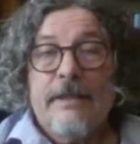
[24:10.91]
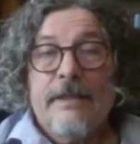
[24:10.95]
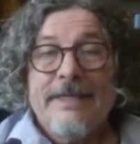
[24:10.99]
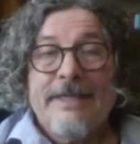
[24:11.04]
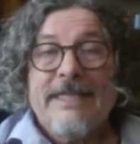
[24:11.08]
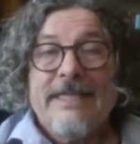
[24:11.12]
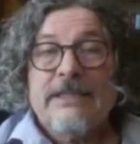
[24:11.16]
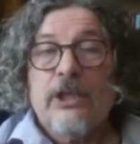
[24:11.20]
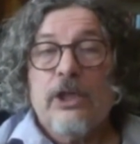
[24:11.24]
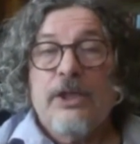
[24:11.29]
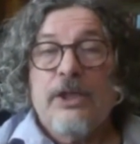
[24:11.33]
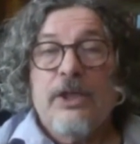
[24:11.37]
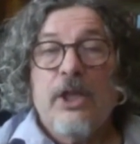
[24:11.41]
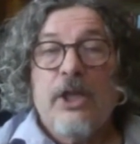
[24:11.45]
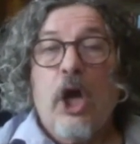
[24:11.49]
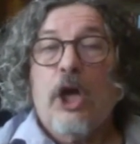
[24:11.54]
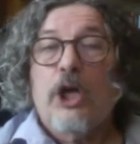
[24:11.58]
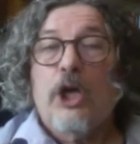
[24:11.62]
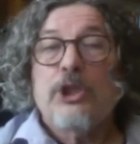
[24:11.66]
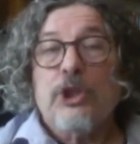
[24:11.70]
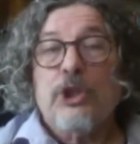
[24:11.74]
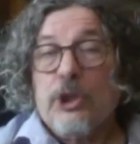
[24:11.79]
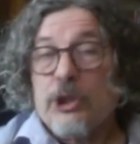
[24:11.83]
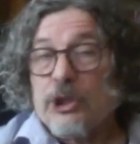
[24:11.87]
this
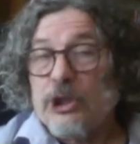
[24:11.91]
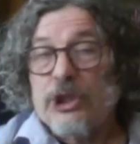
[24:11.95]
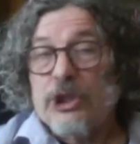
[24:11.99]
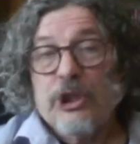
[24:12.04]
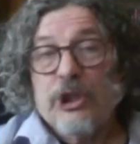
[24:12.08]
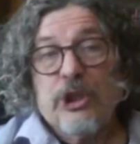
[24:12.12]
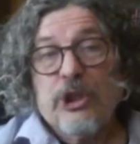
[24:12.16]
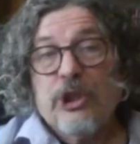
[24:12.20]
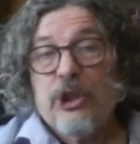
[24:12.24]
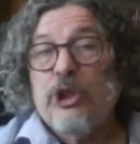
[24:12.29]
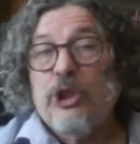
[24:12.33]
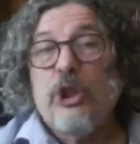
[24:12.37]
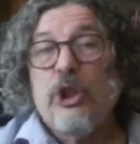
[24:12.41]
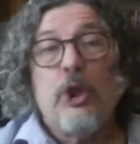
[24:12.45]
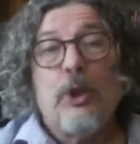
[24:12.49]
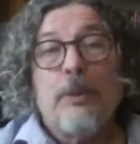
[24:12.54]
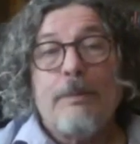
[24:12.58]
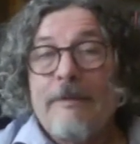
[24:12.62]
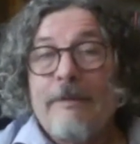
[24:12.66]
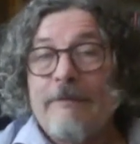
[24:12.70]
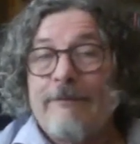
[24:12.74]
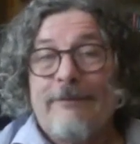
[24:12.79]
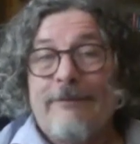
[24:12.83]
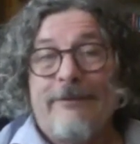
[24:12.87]
larger
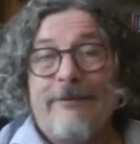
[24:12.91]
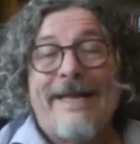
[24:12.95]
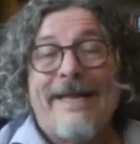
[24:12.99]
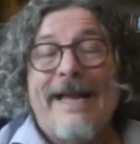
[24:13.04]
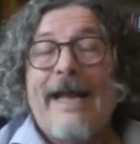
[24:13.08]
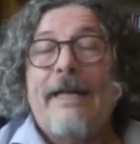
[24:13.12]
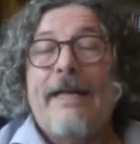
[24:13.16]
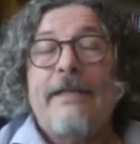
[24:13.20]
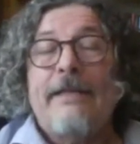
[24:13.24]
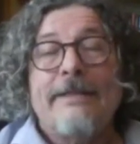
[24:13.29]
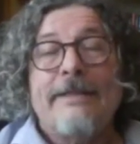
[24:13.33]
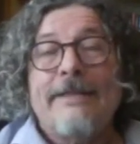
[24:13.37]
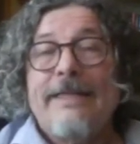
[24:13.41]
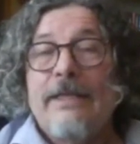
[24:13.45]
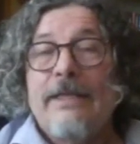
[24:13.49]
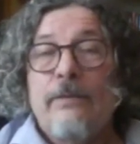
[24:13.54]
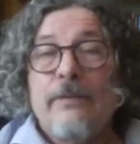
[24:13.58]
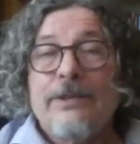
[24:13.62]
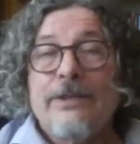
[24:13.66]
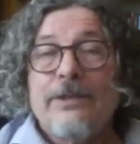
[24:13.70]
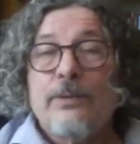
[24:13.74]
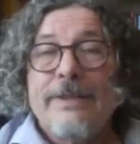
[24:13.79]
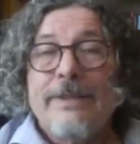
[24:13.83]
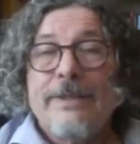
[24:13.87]
soup of reality in
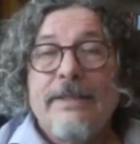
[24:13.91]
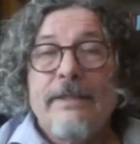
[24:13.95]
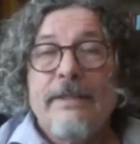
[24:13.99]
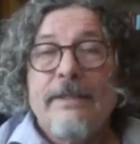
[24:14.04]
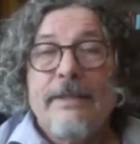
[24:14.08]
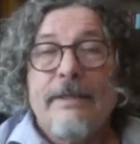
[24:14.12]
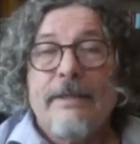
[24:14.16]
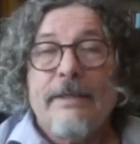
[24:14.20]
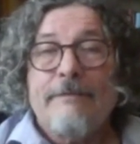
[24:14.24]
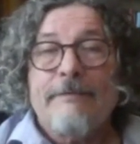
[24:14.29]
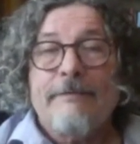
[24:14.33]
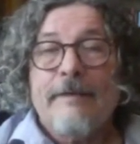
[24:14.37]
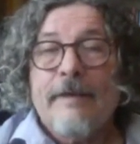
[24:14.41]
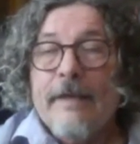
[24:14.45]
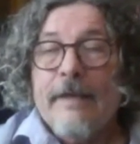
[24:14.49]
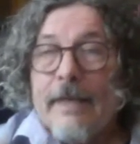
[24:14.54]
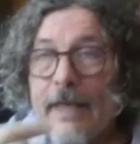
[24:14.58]
which we live,